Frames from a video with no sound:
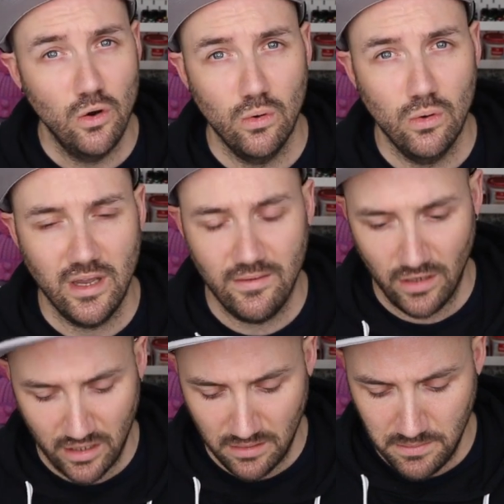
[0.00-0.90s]
or if
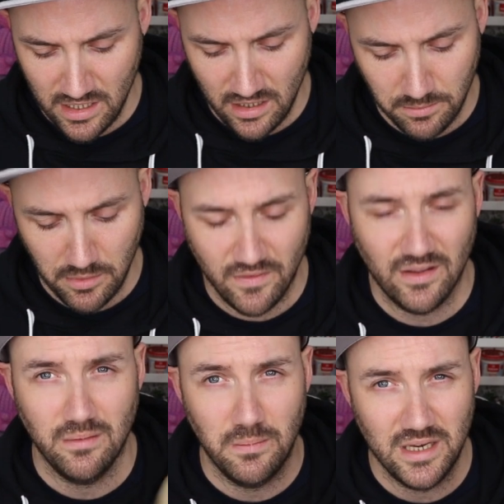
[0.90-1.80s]
like me you'd
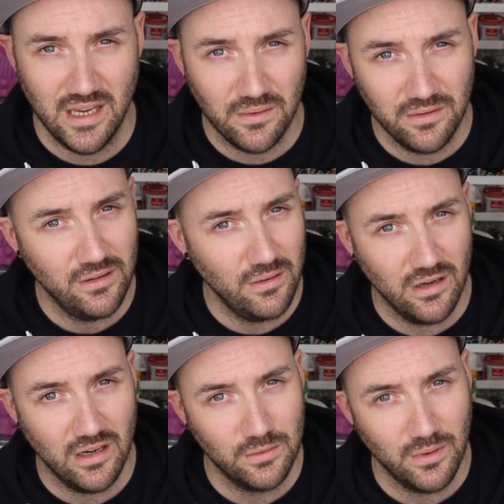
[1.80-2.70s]
prefer somebody else to do
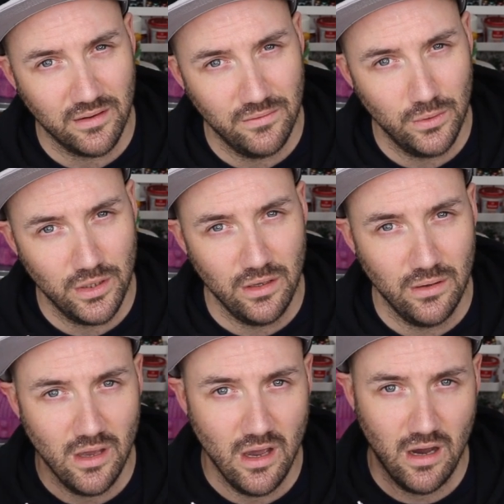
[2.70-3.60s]
the hard work for you,